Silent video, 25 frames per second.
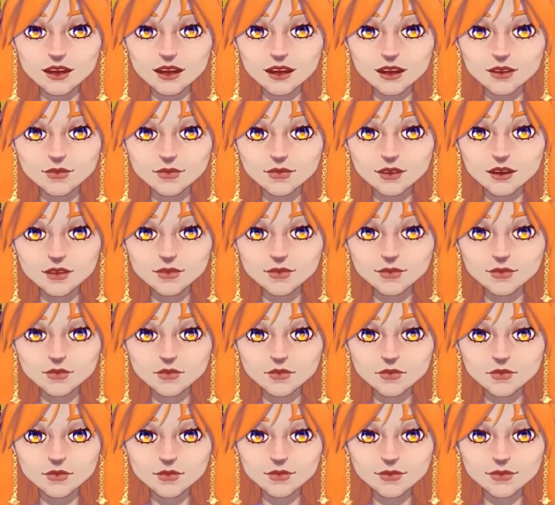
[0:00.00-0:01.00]
Can't
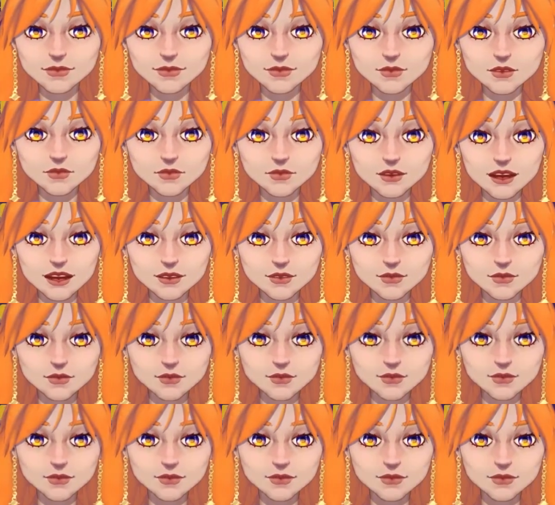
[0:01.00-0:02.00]
go to this
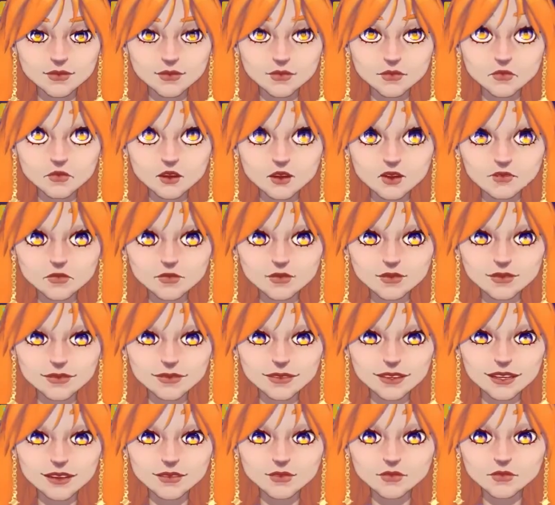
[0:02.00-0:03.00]
location, but we
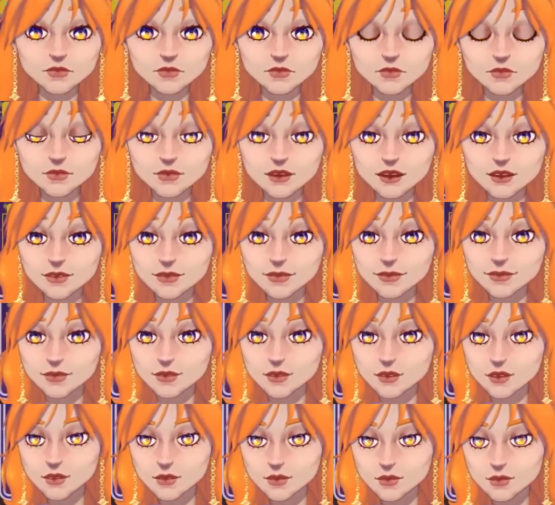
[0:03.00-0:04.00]
can go back
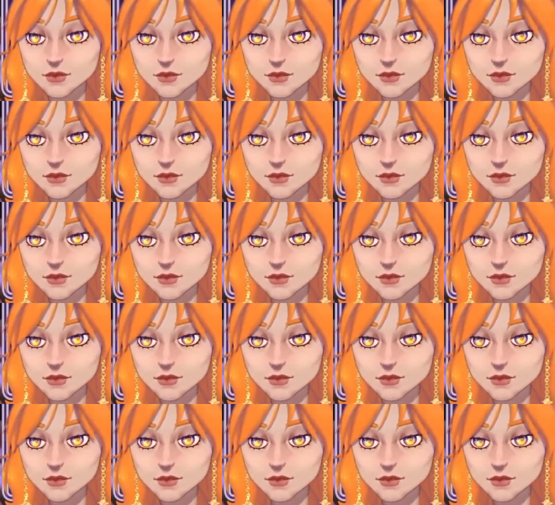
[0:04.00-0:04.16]
here.